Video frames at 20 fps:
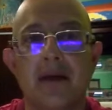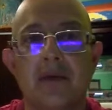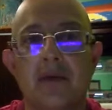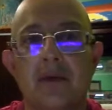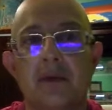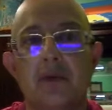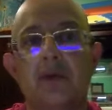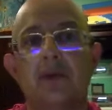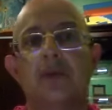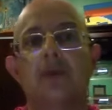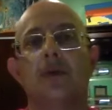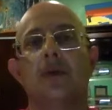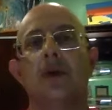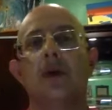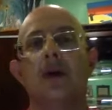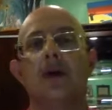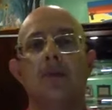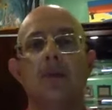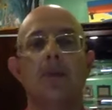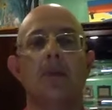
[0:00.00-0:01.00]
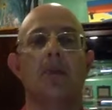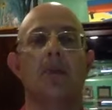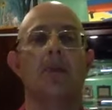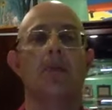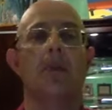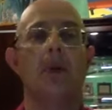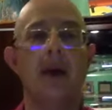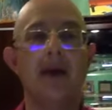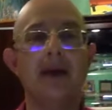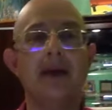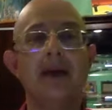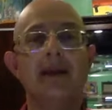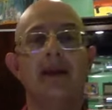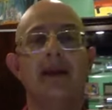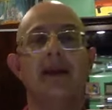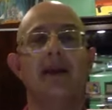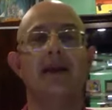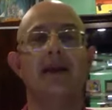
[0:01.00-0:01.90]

I want to people buy it,